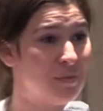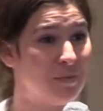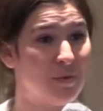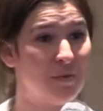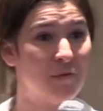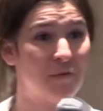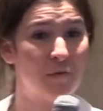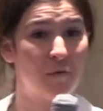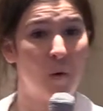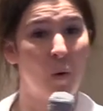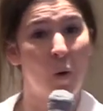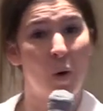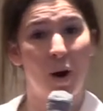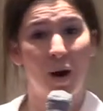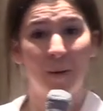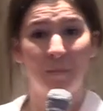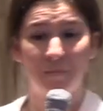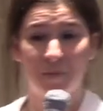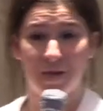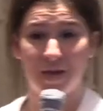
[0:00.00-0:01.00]

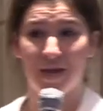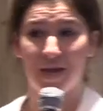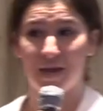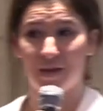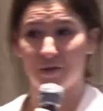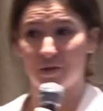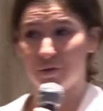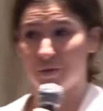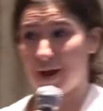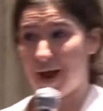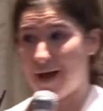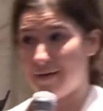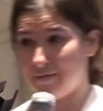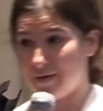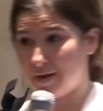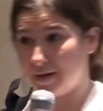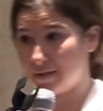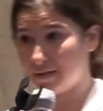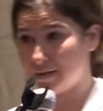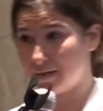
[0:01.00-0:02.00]
before being
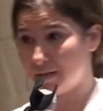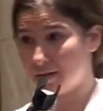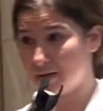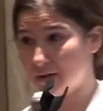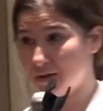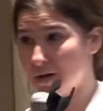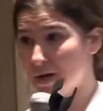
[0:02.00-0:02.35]
trafficked.